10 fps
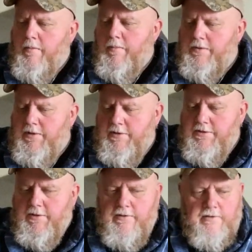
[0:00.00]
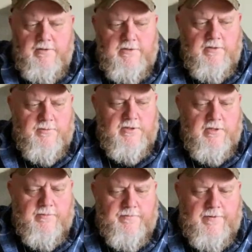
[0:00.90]
but that's it. That sums it
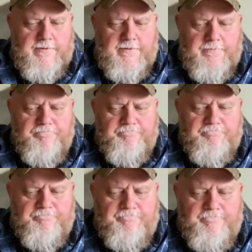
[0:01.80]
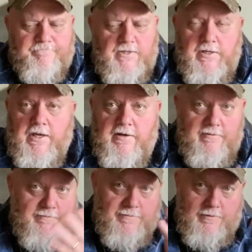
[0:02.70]
up.
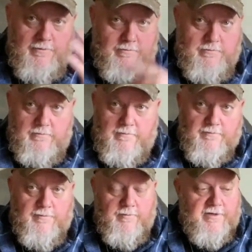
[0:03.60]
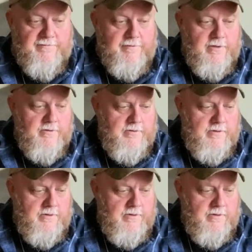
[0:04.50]
Again, for my friend